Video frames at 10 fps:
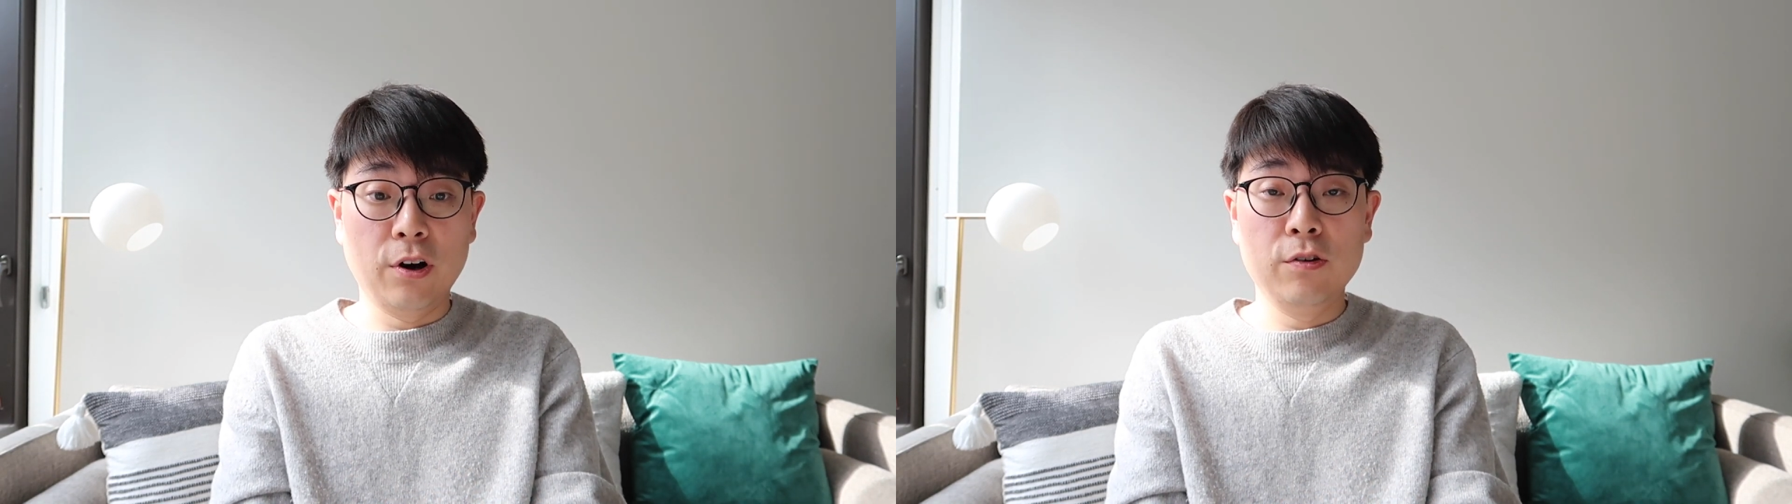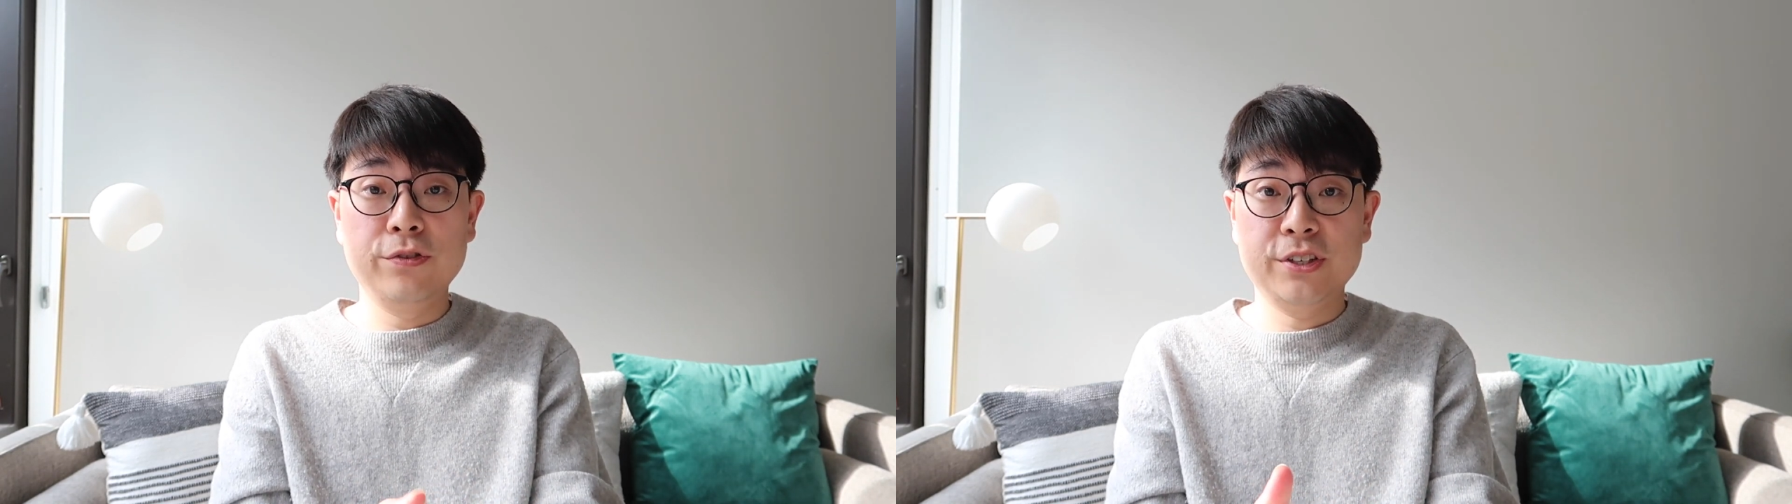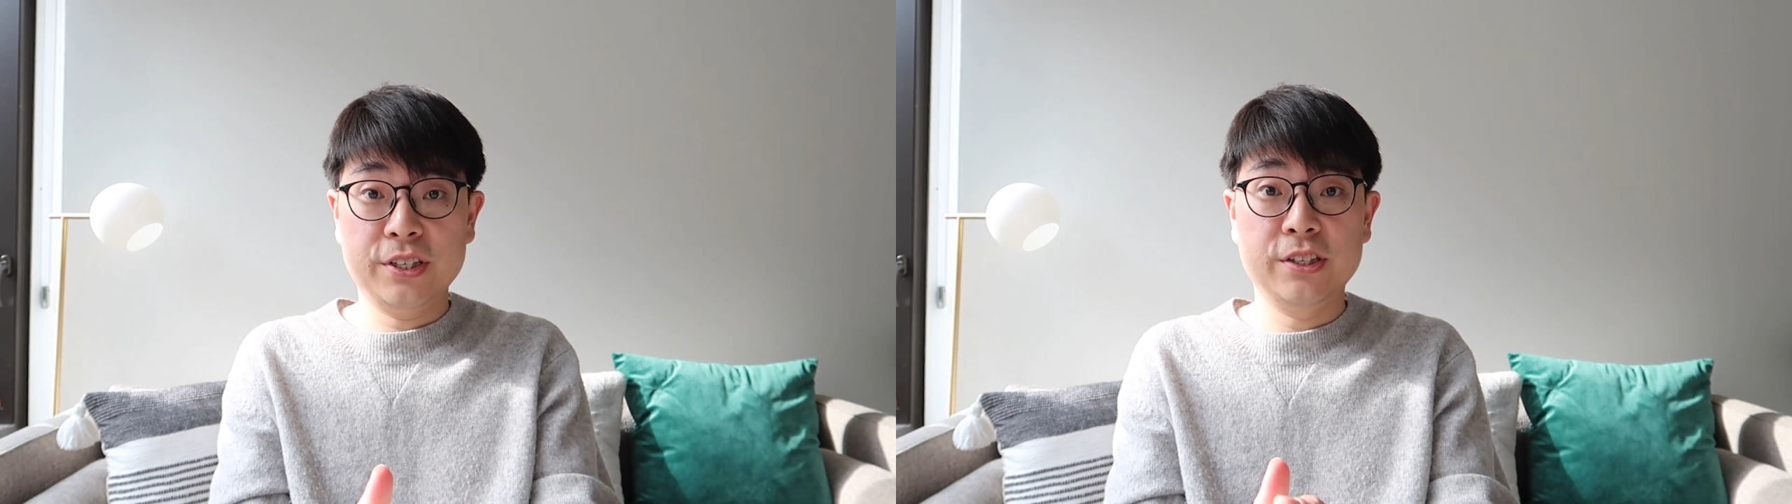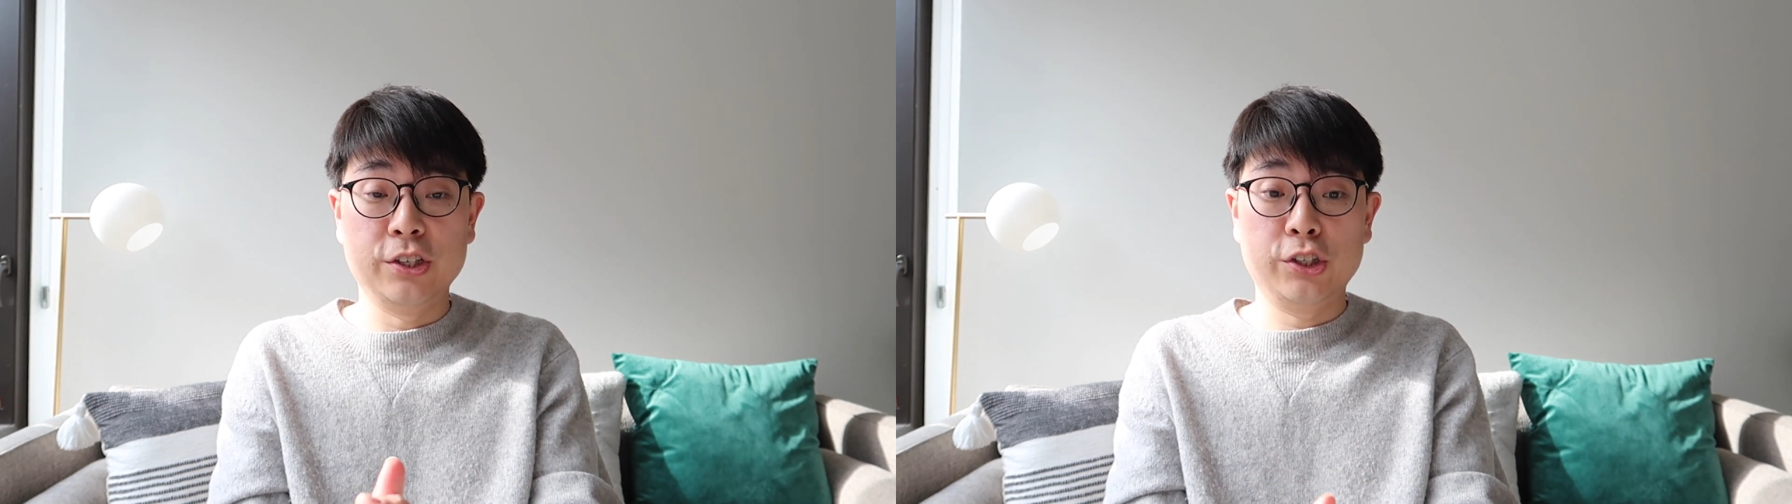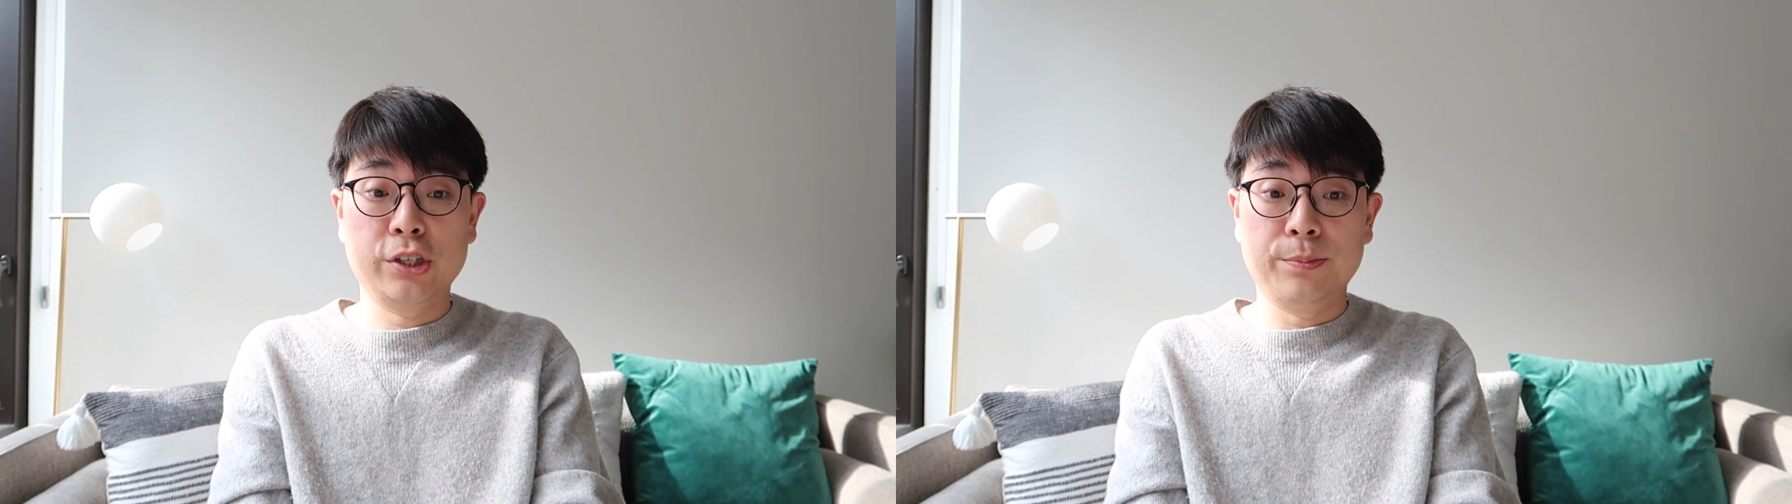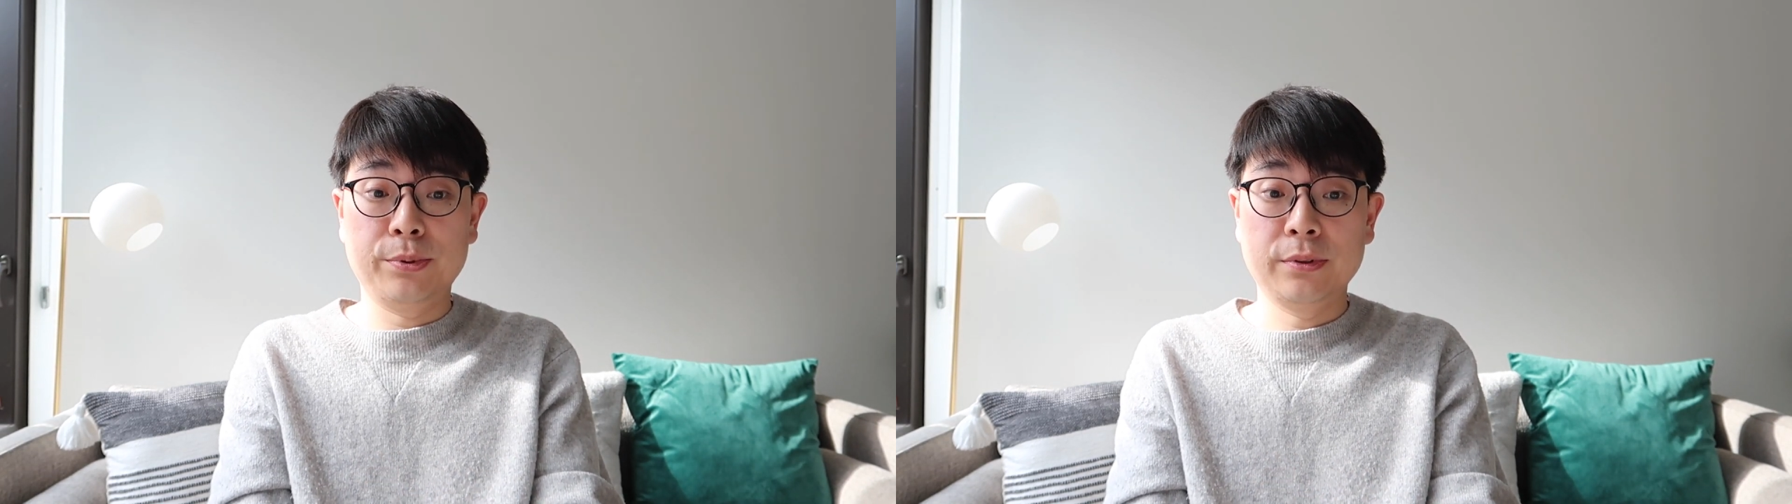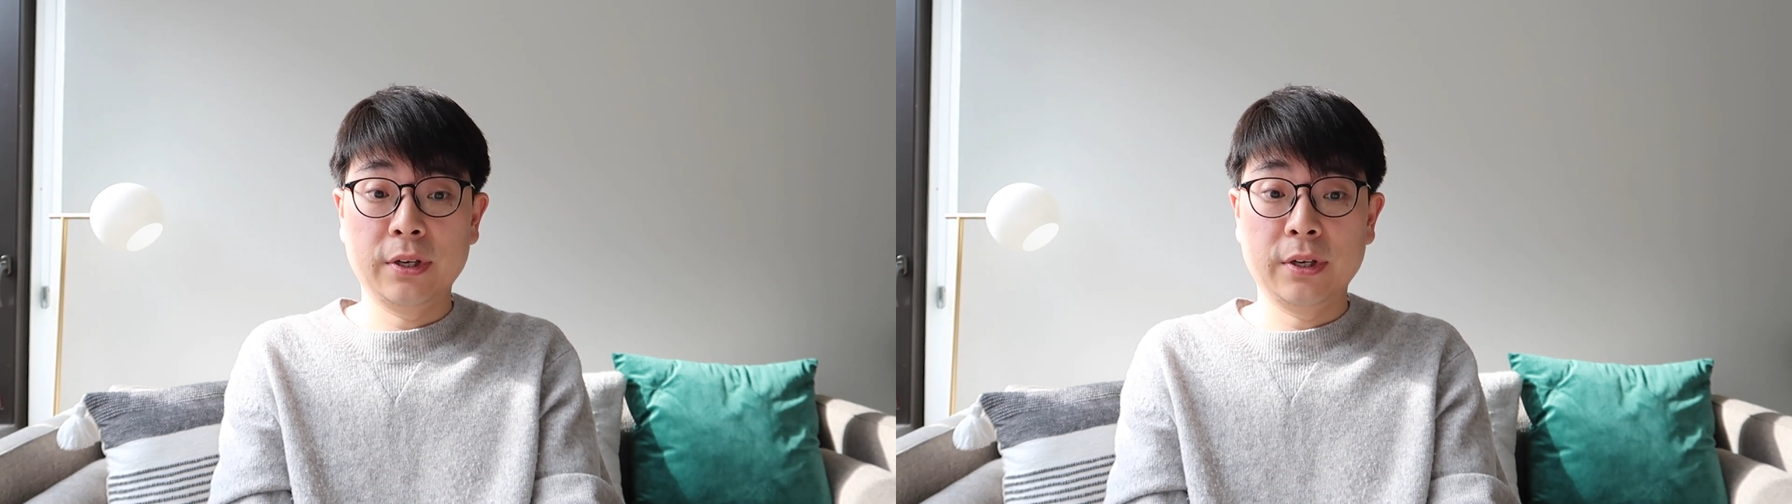of citizenship,